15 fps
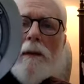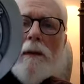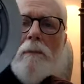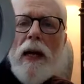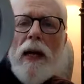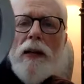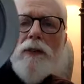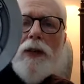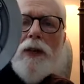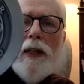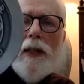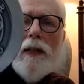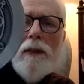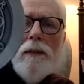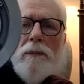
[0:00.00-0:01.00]

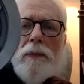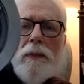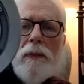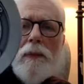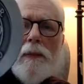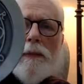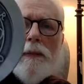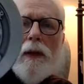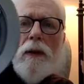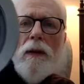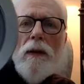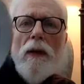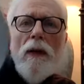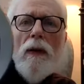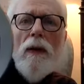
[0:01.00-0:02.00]
magic,
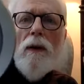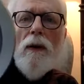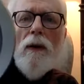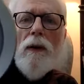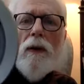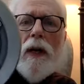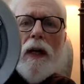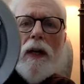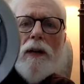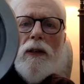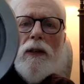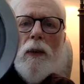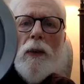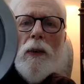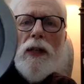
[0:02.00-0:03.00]
or
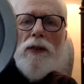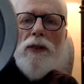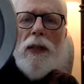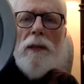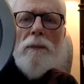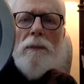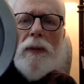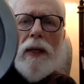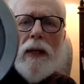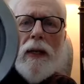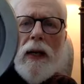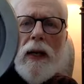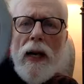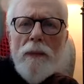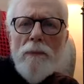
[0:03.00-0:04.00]
Goetia.
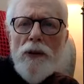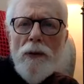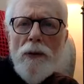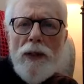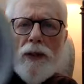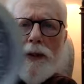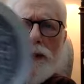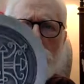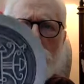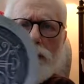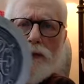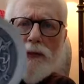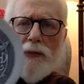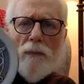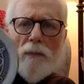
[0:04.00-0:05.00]
I'm showing you
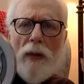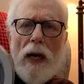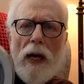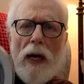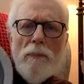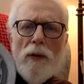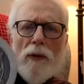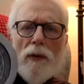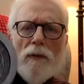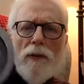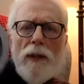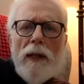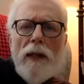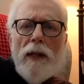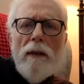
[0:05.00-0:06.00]
this beautiful
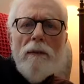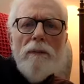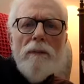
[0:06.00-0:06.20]
little